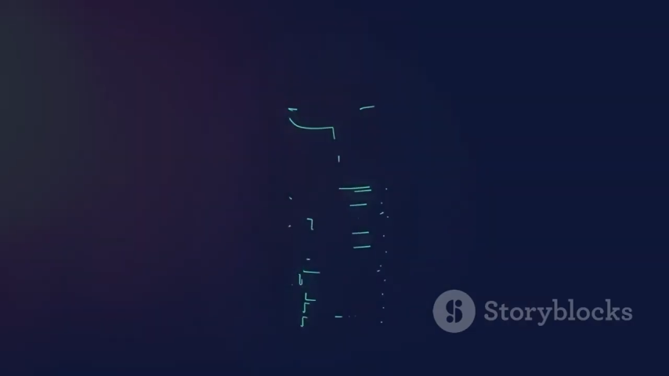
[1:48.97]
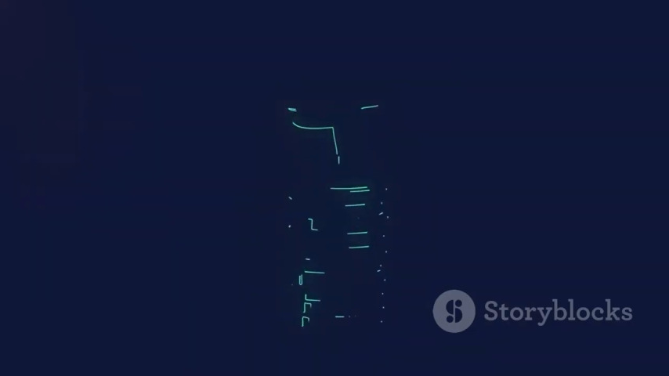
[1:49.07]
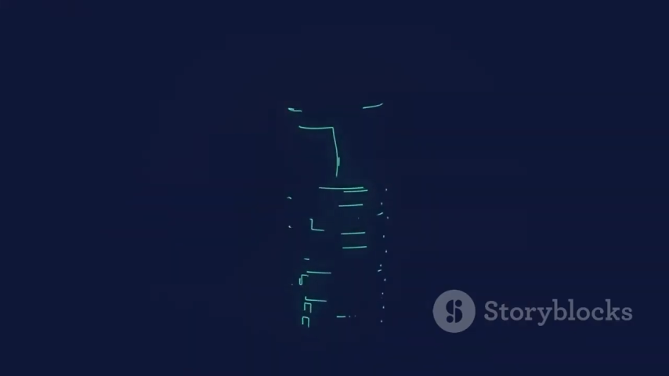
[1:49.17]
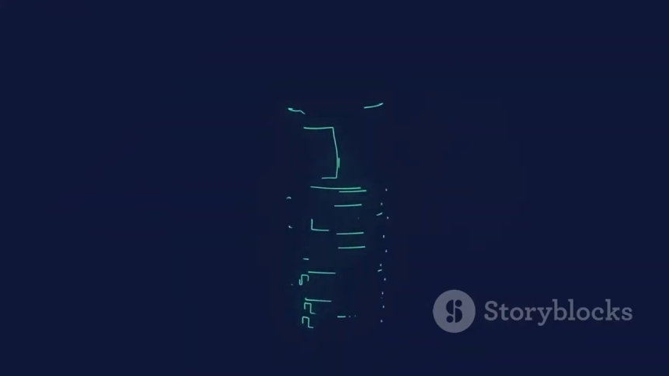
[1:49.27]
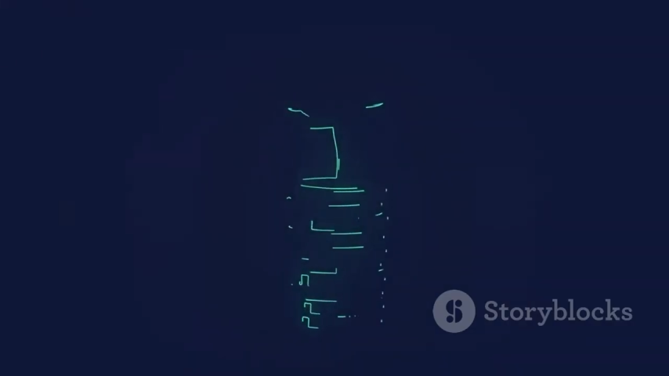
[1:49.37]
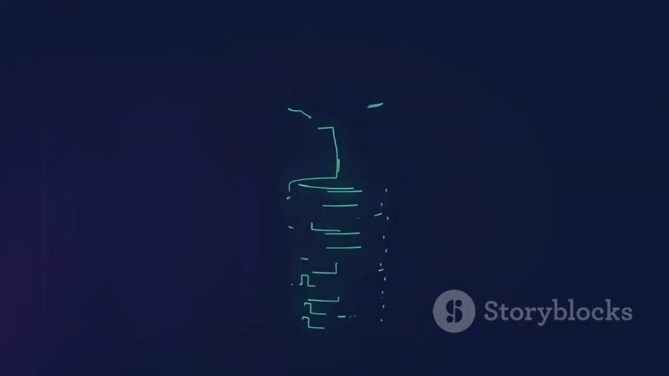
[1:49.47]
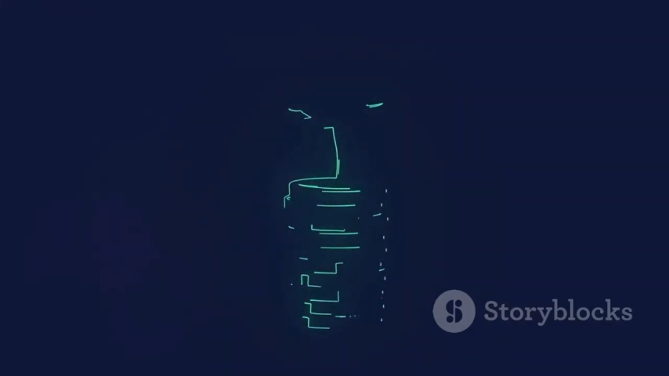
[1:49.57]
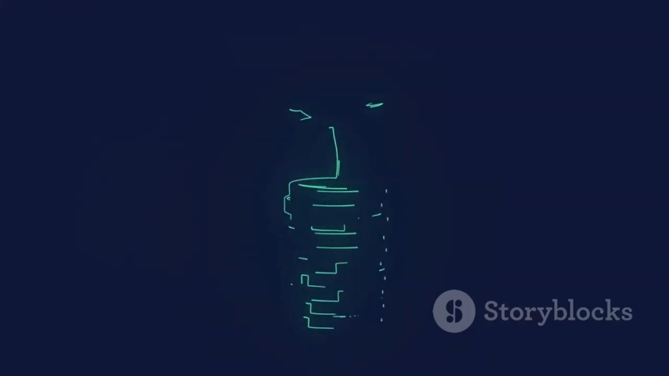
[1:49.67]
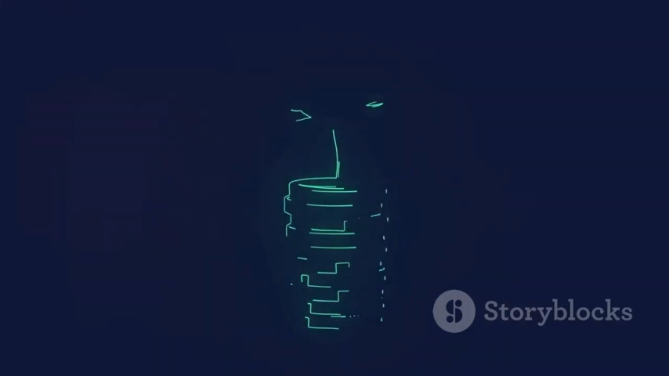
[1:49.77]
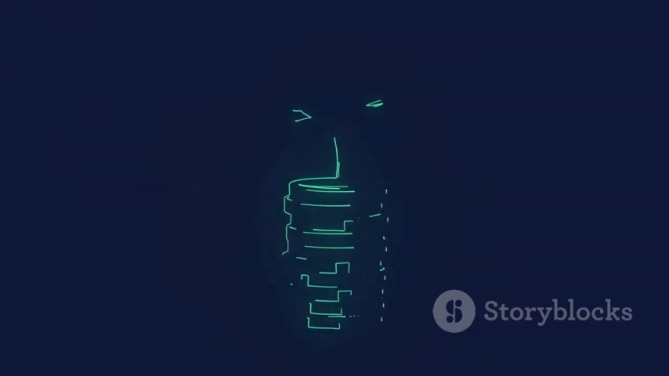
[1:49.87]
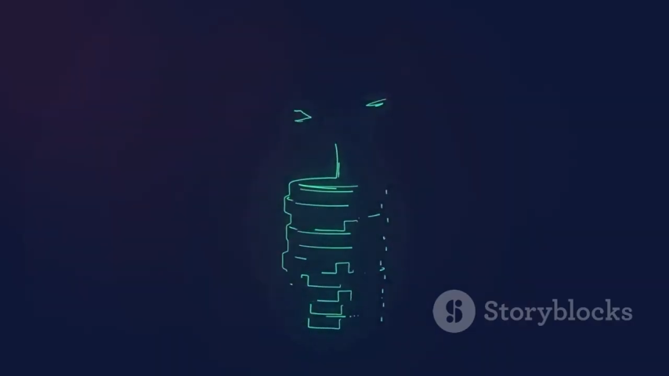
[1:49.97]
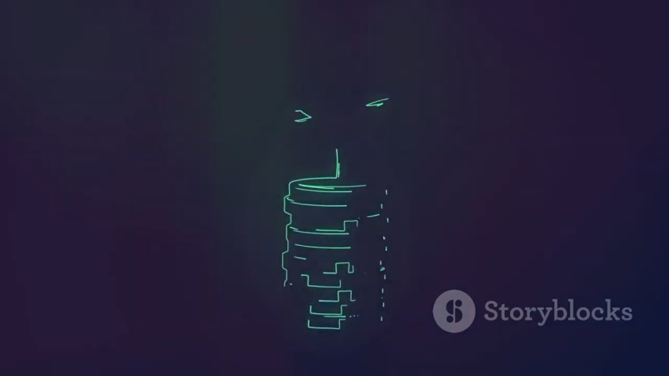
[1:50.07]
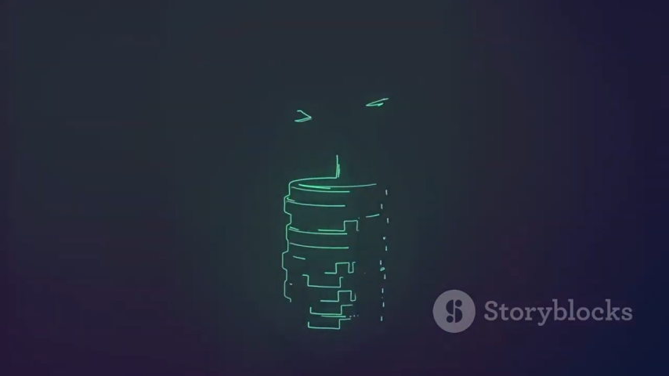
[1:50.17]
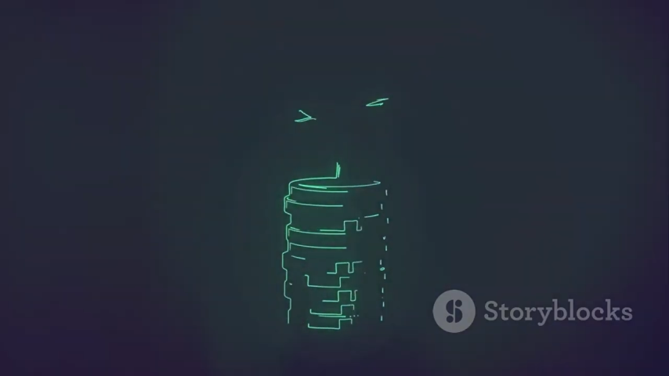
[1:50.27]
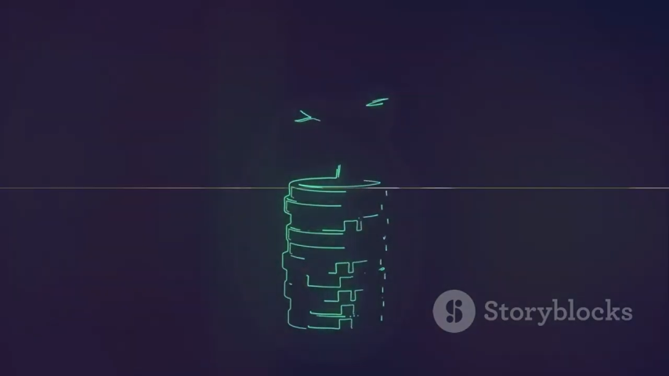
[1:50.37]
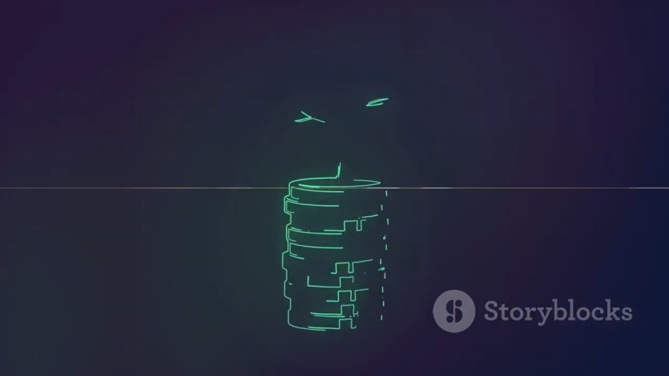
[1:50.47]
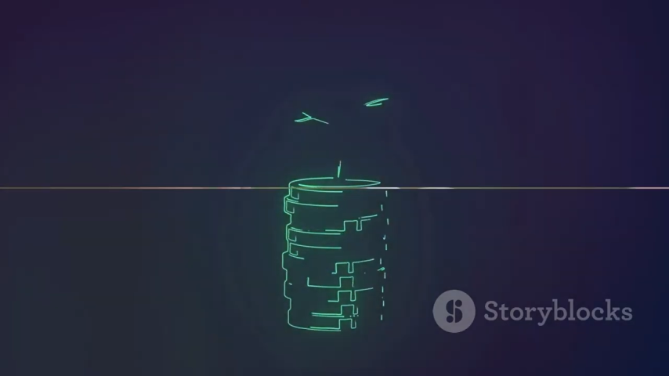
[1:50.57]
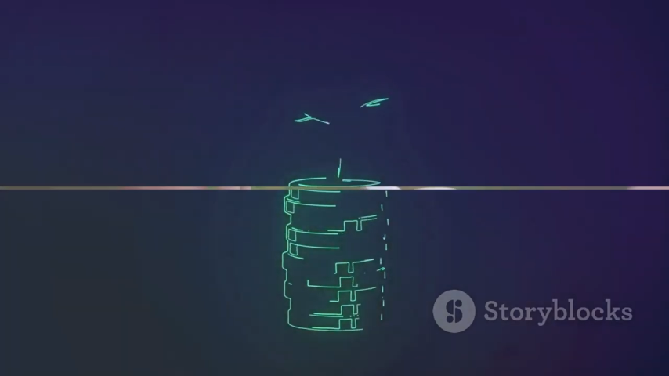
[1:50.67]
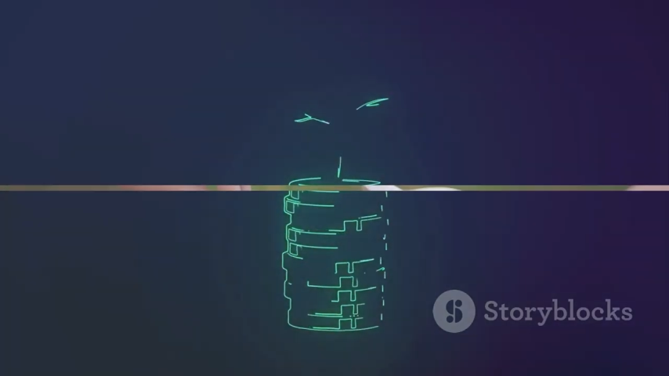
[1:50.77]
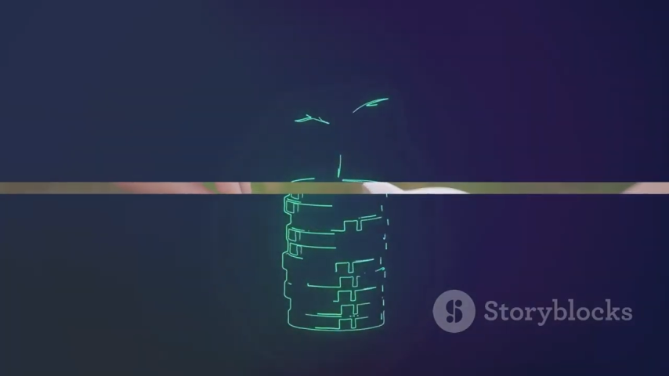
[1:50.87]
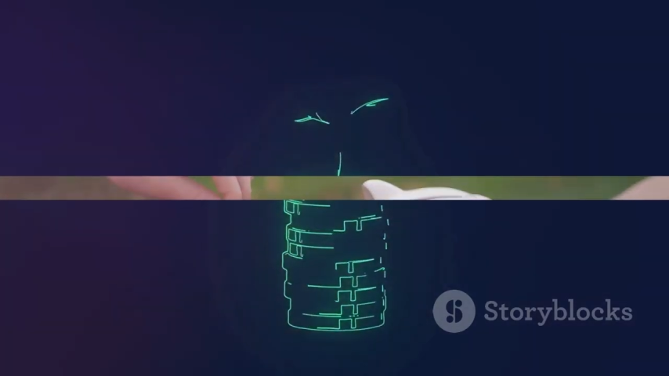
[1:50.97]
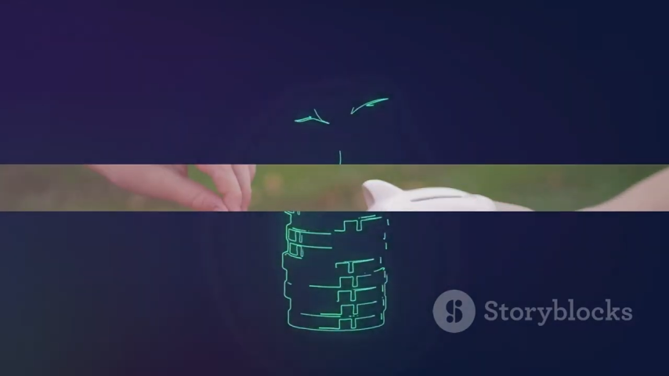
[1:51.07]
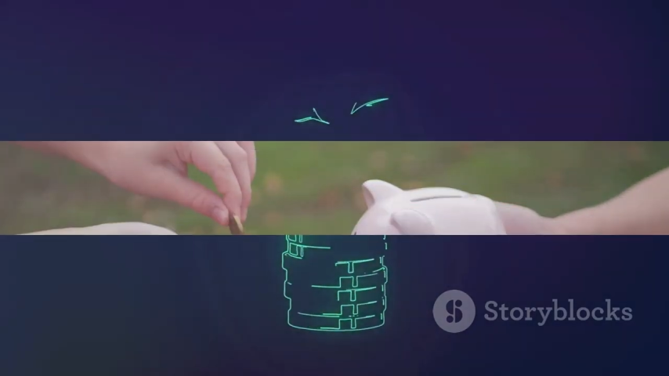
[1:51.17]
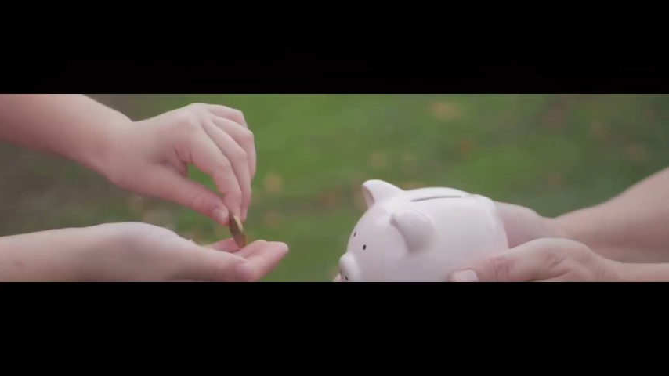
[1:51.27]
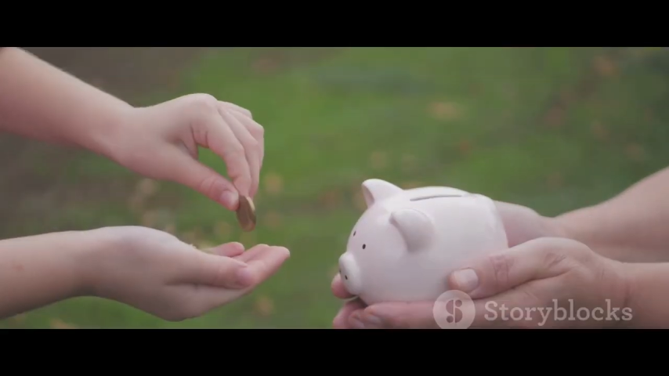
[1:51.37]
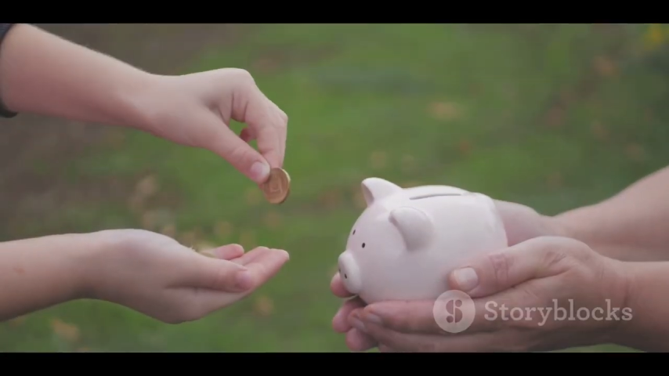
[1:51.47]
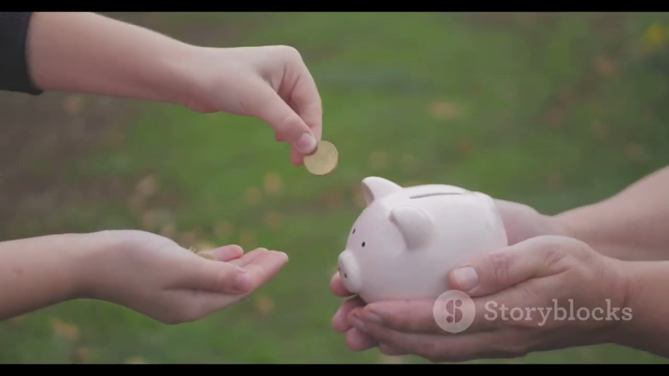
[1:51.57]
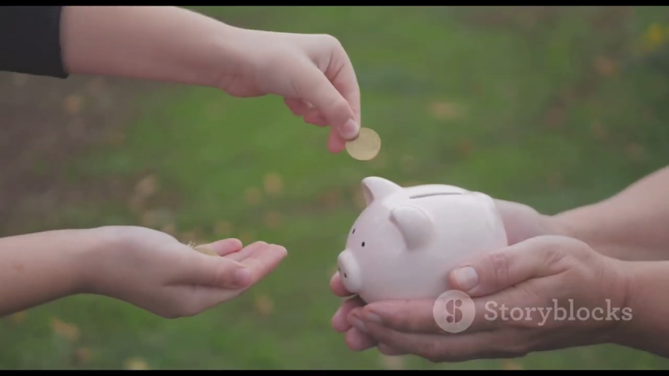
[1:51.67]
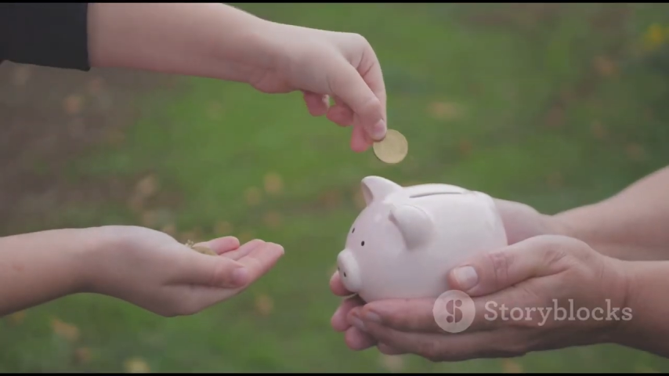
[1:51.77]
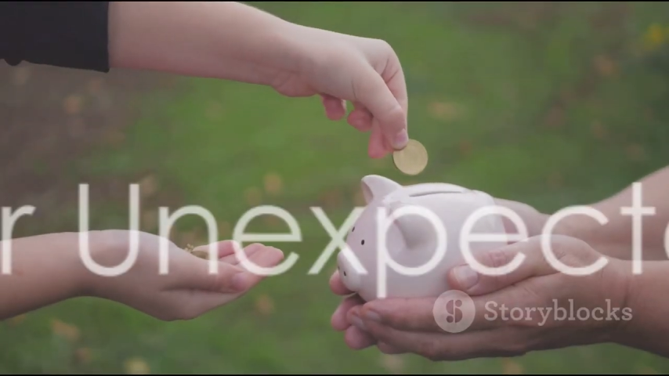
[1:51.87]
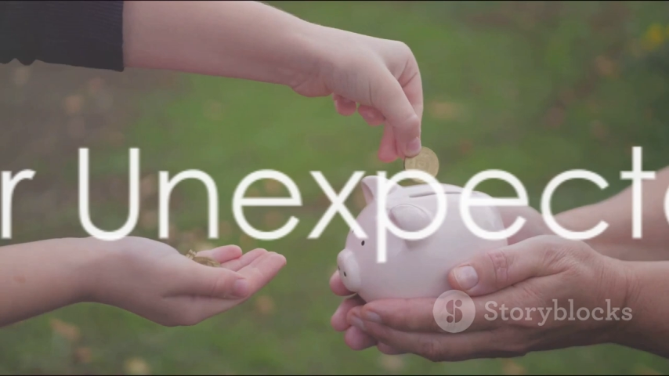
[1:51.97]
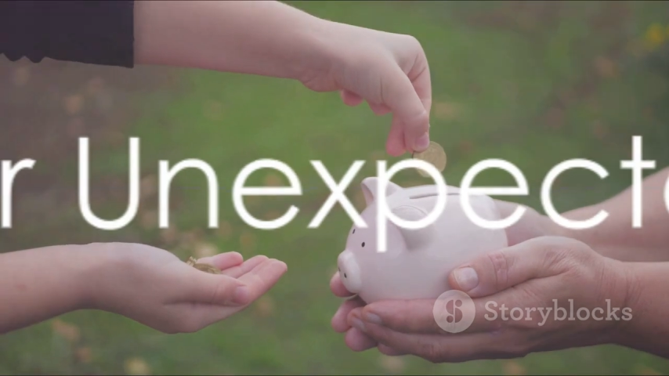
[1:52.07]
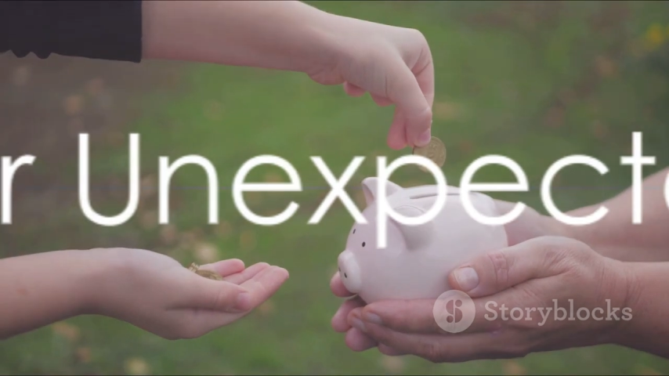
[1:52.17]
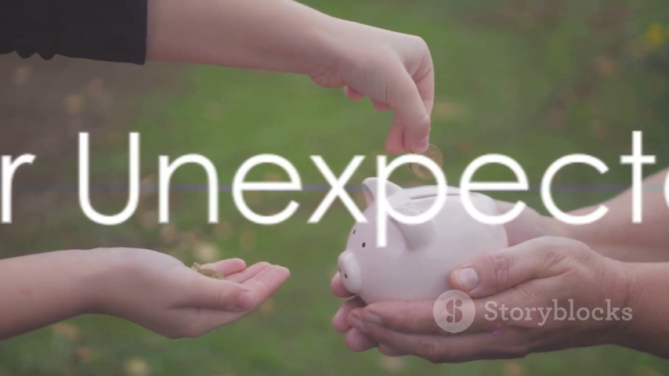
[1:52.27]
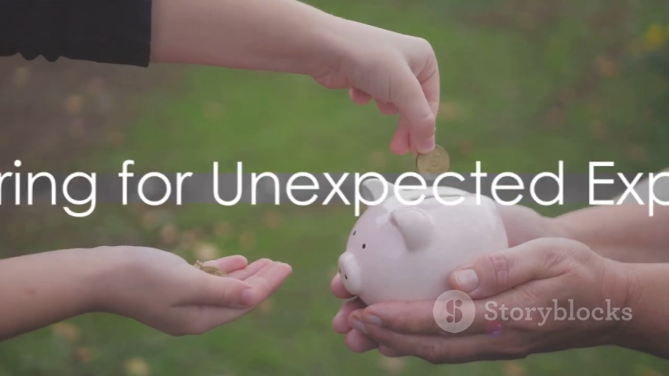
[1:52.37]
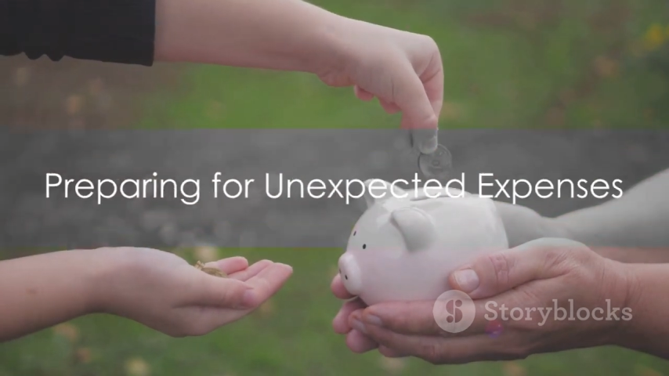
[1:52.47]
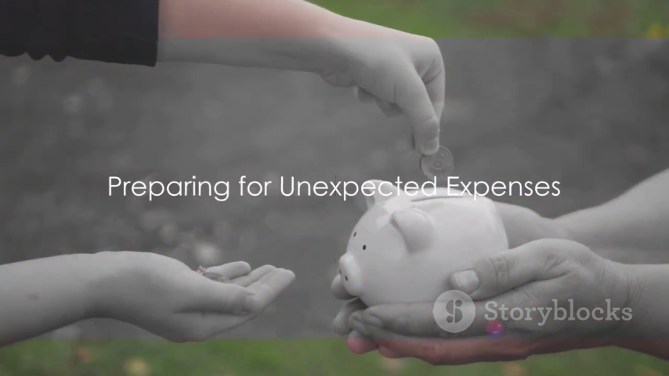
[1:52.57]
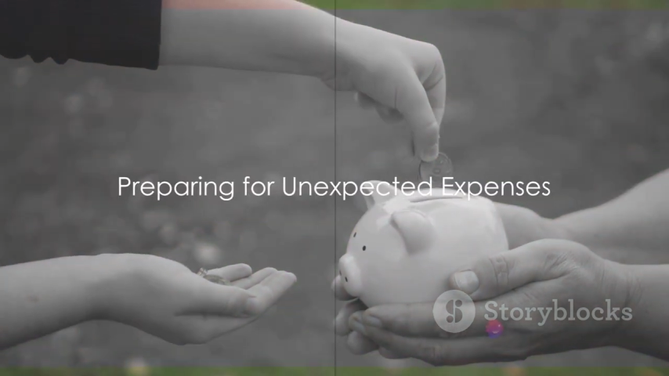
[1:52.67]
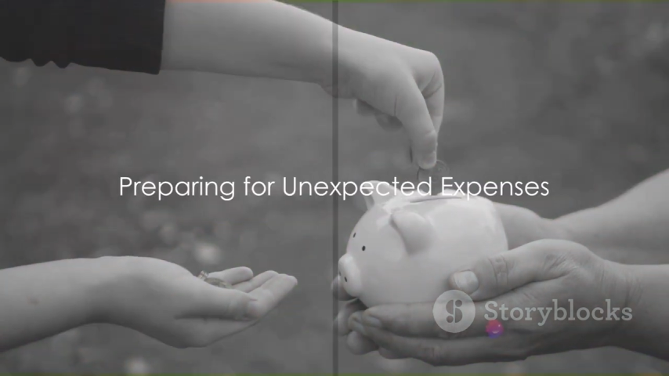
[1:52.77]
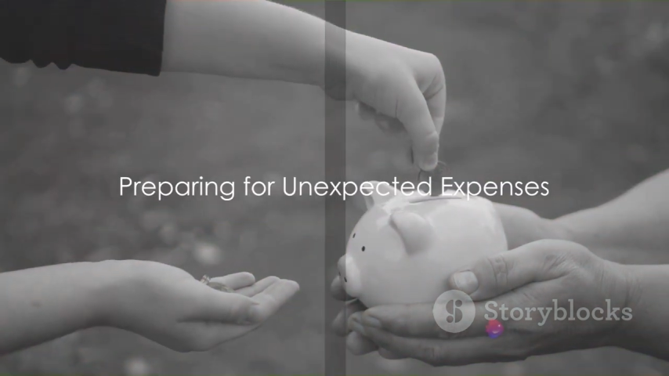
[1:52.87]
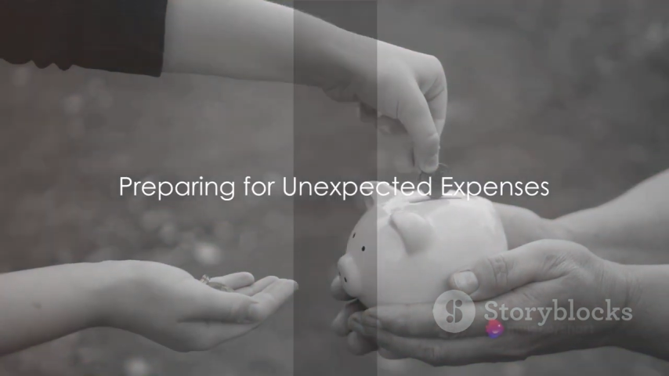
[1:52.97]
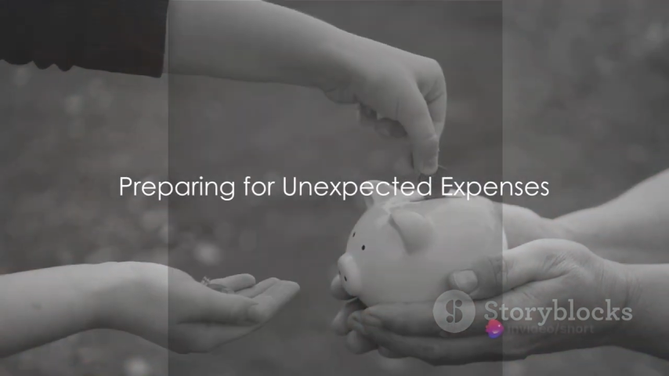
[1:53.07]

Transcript: No face is visible, so there are no lips to read.